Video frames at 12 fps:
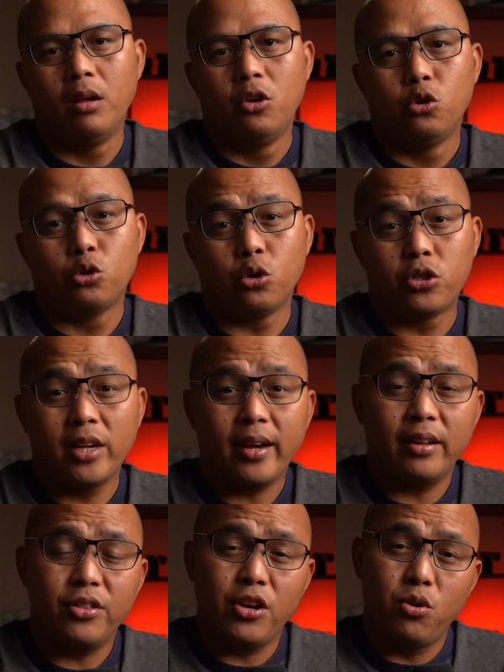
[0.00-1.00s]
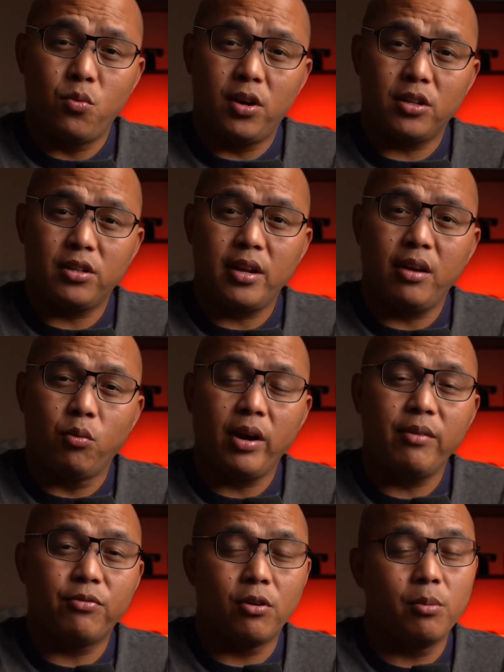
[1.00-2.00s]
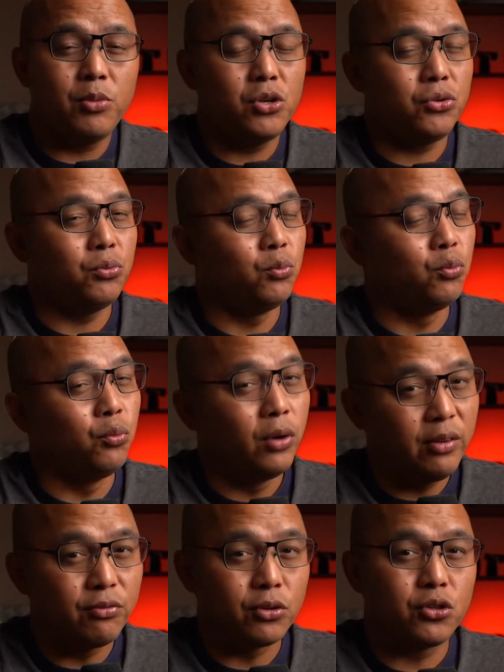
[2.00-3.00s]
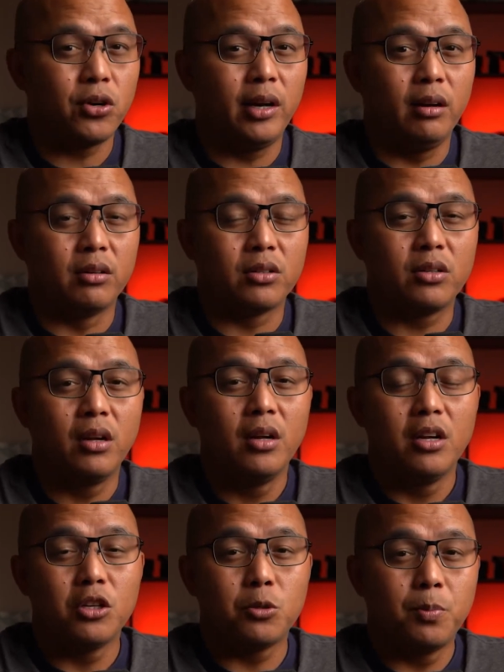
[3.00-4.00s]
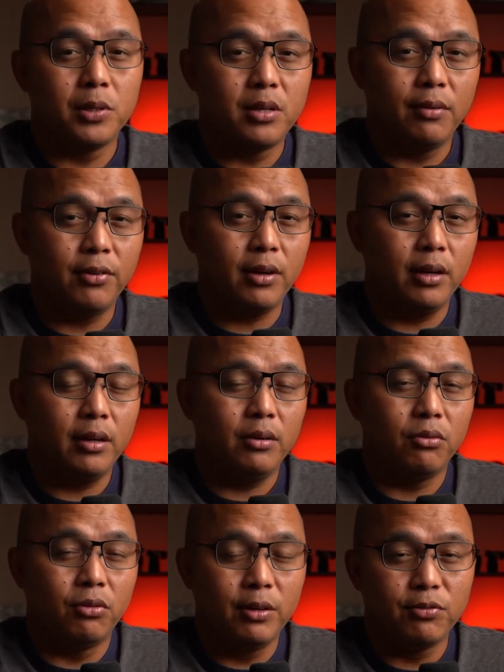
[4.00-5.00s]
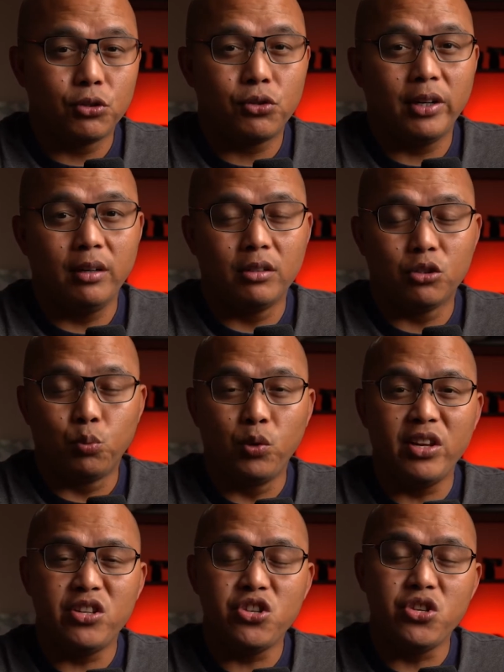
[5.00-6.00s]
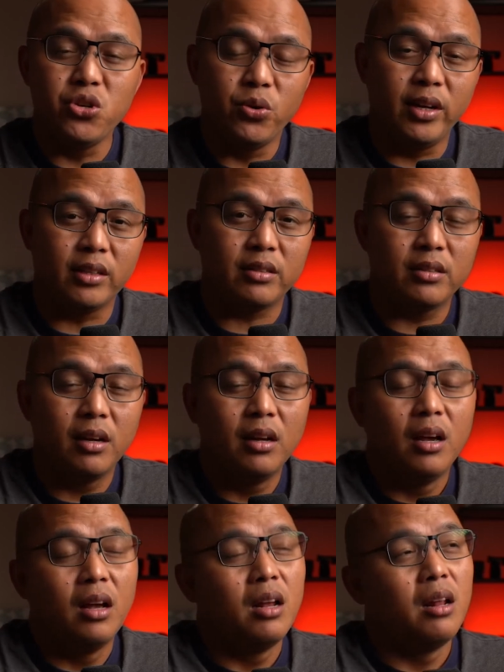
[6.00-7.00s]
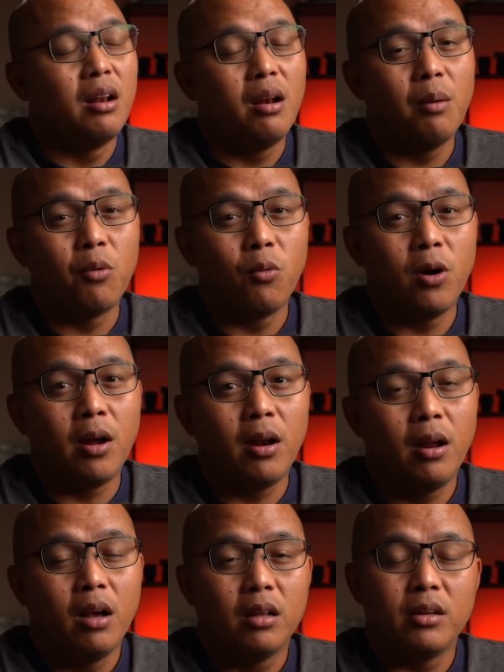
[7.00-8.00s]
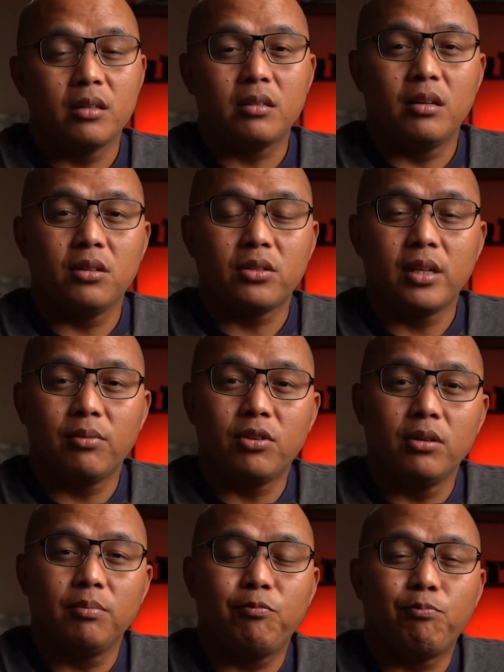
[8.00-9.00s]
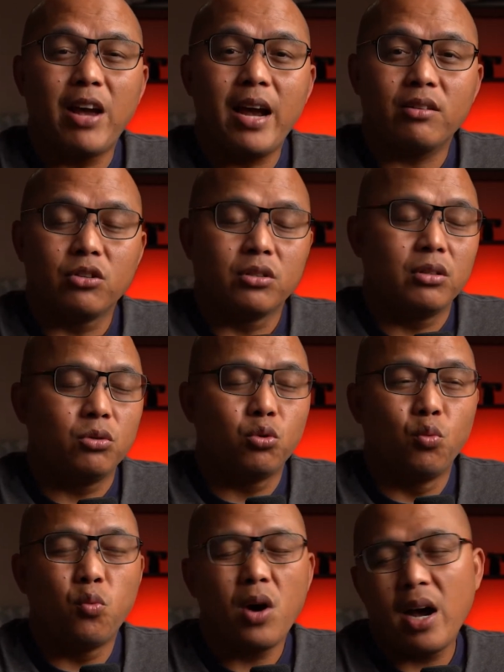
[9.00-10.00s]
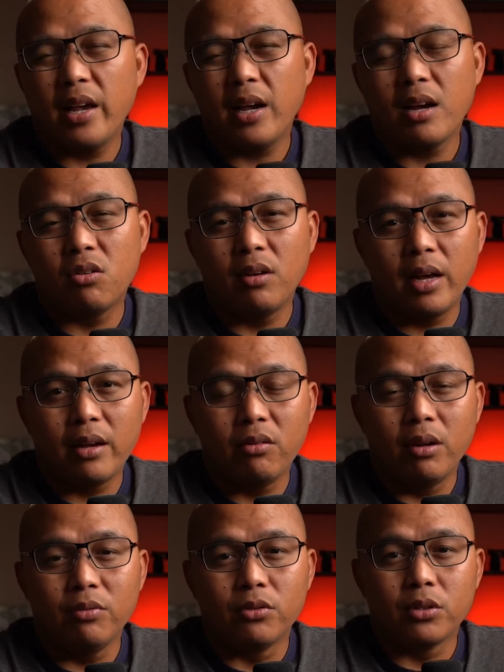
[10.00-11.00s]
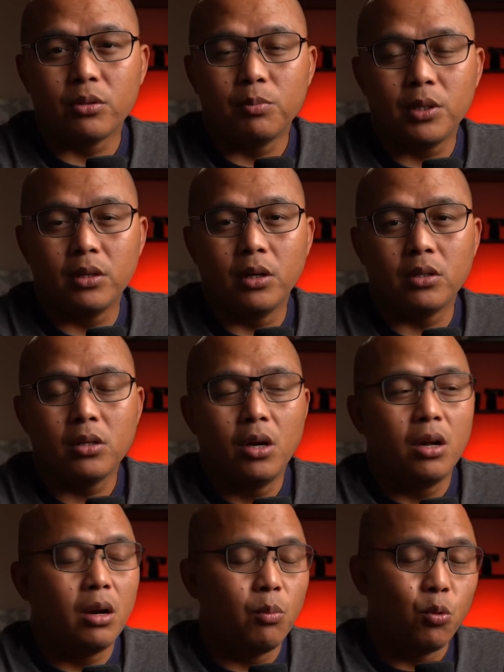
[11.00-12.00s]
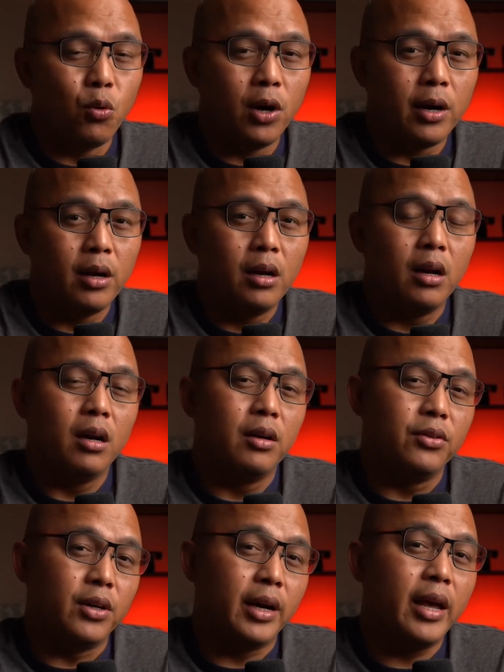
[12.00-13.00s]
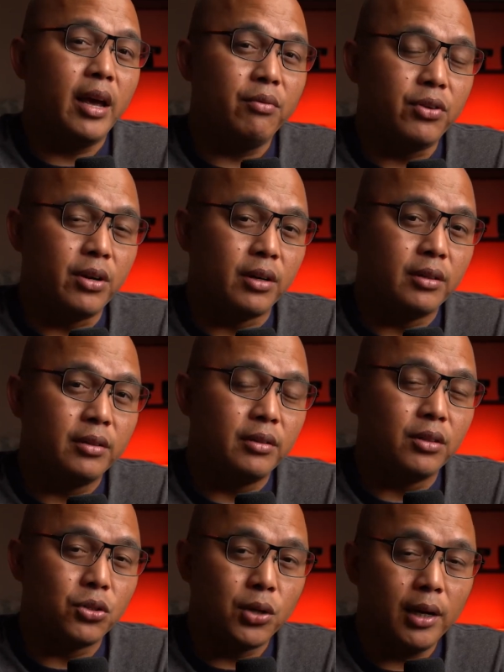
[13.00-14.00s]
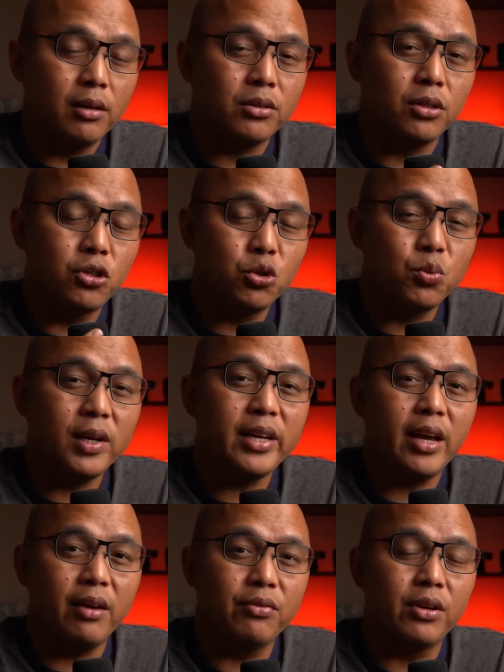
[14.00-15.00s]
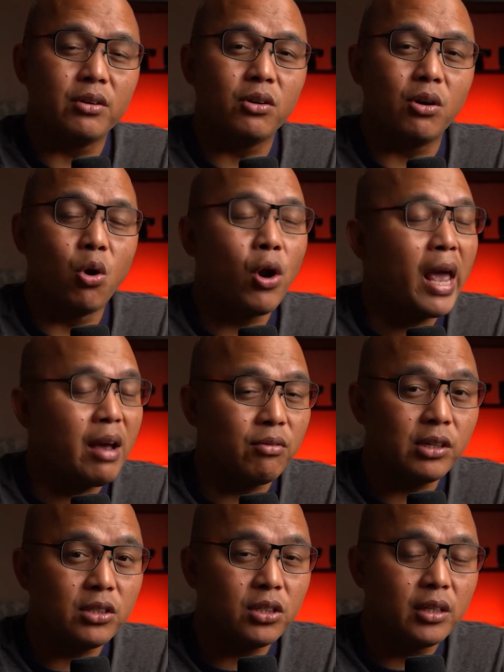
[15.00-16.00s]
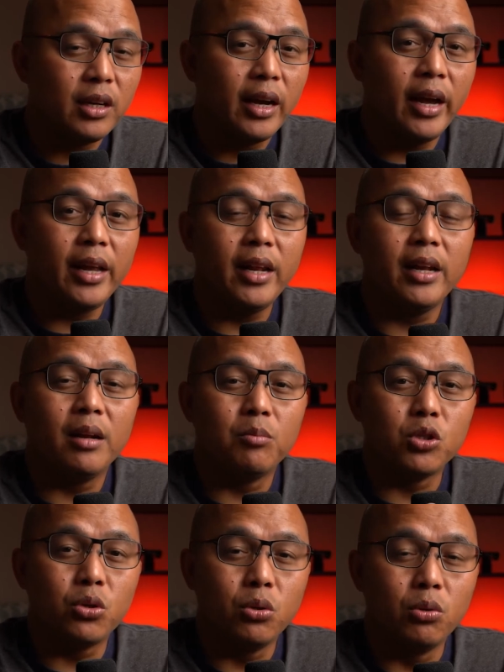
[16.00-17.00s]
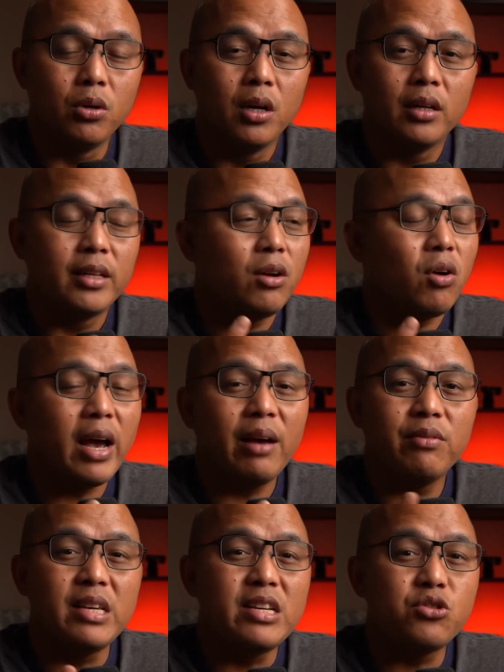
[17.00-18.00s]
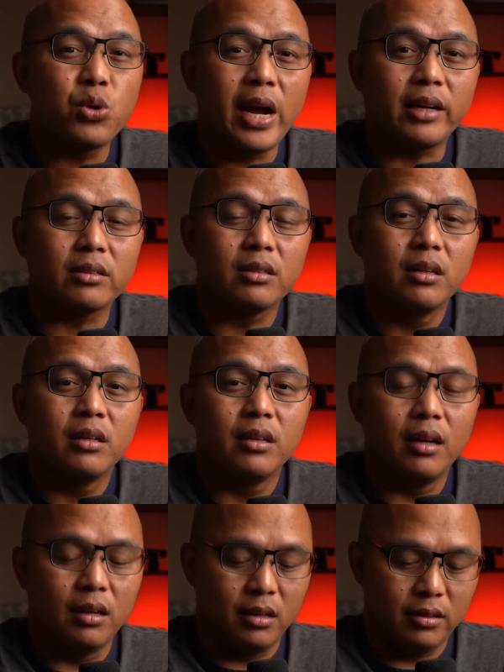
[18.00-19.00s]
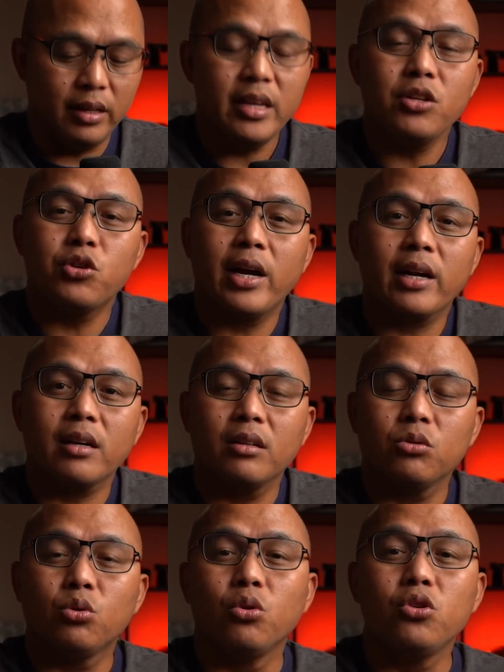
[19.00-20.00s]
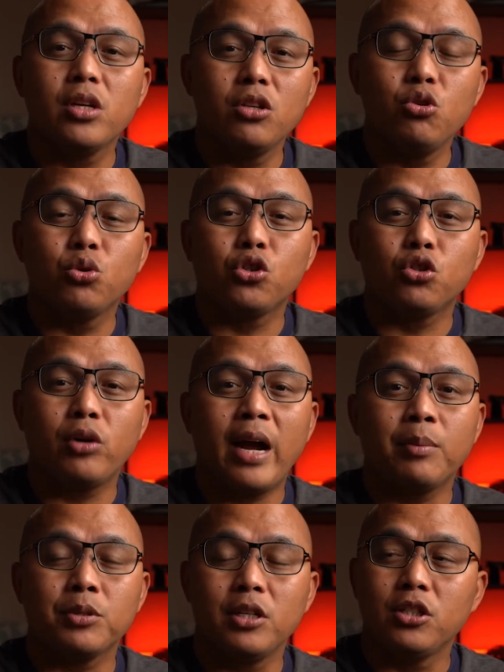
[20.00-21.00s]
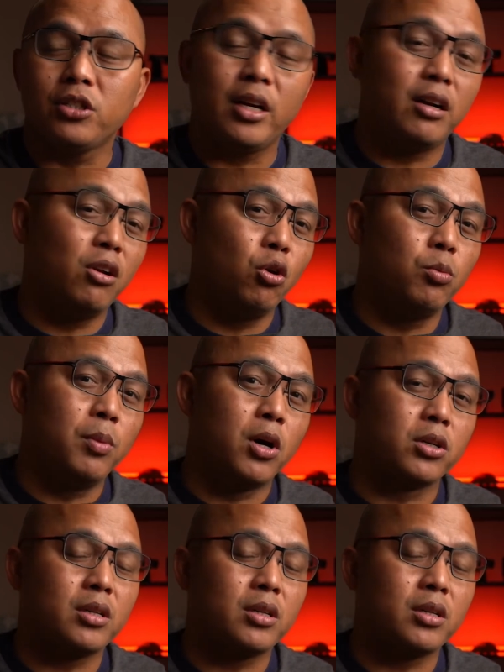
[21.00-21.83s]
So second thing you want to stay away from is reefer trailers, specifically reefer trailers with units. Number one, there's several factors into why I don't like reefers, because number one, they're heavier. The trailers are usually heavier on average. And then number two, they don't have E-tracks. The E-track, so you can use straps instead of load bars.